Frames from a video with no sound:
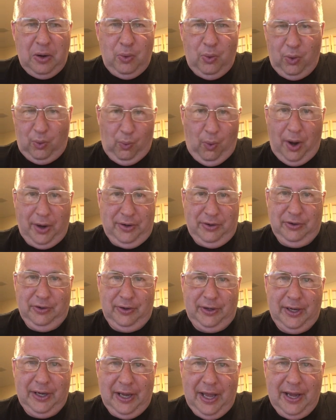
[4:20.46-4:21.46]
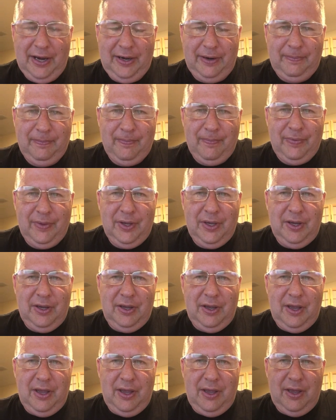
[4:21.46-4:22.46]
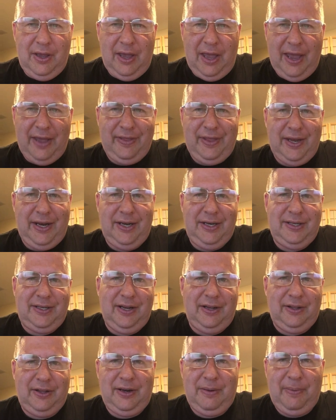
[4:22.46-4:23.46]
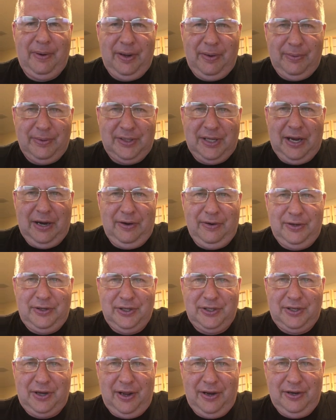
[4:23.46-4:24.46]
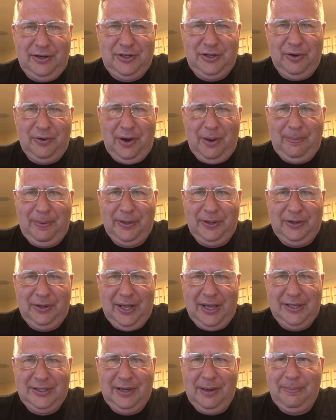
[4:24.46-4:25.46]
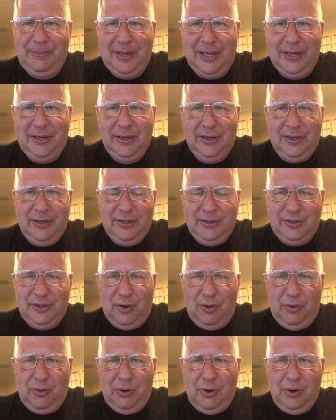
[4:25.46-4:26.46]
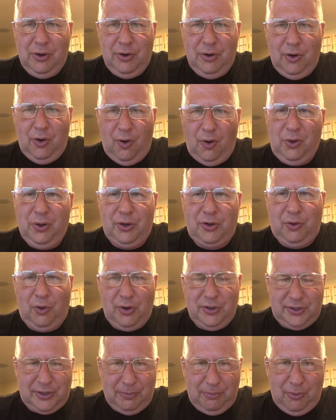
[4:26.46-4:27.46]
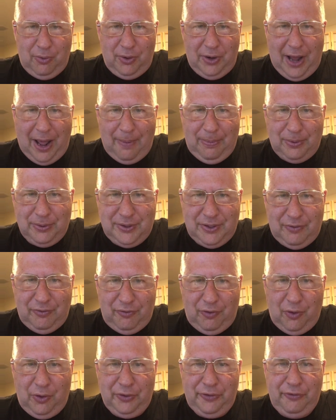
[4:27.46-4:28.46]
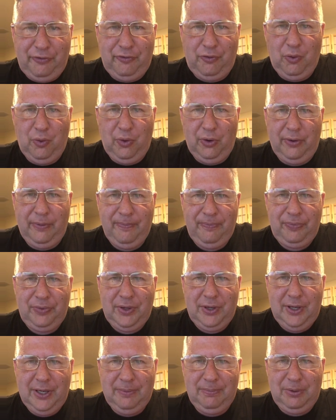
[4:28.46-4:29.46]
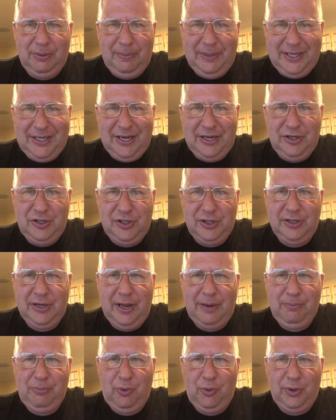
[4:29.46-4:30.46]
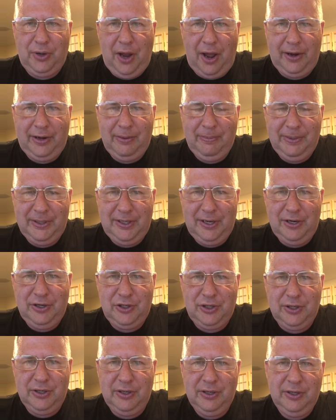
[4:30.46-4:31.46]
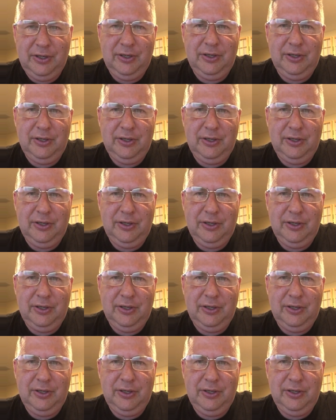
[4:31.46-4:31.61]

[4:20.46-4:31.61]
or why you're looking at it. And they didn't tell anybody it was there. It just kind of showed up in the last update. So all across the board, Apple's at fault for implementation and poor documentation,